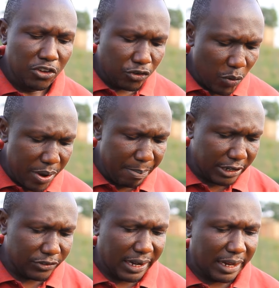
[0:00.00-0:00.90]
So we
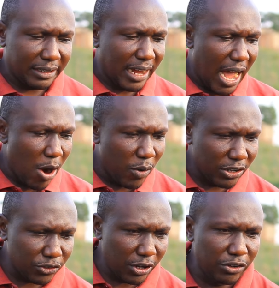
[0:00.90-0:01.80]
make sure that our
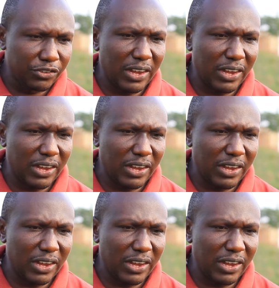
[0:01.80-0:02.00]
soils